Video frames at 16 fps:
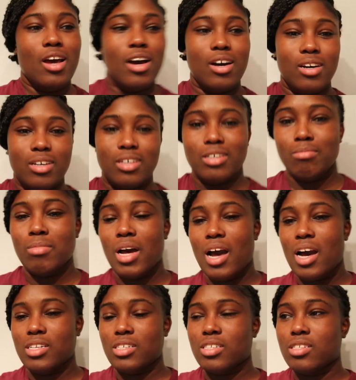
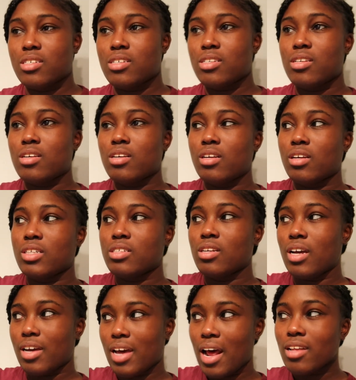I just
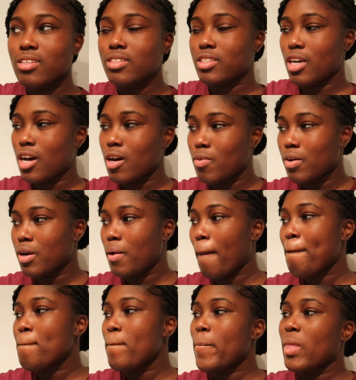got out the
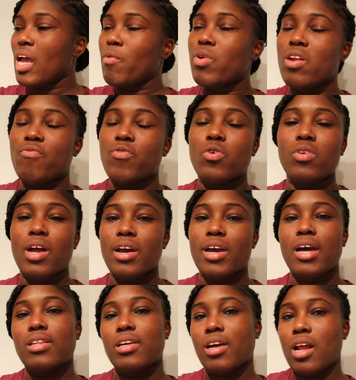shower, I went to Food
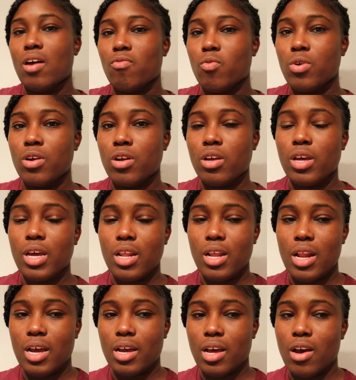Lion after I got off work, and
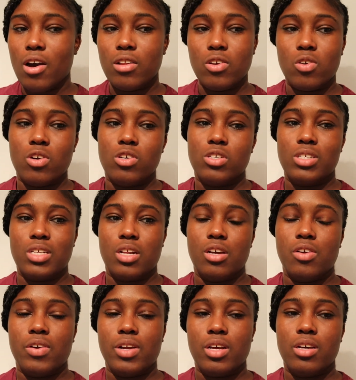then I got all the groceries and
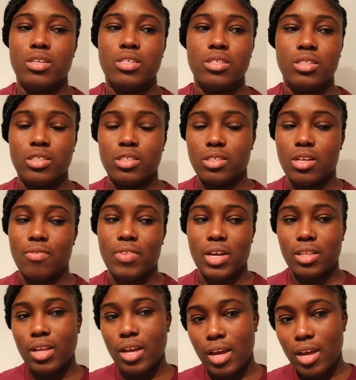ingredients, stuff
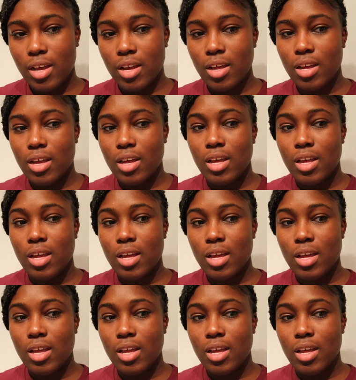like that.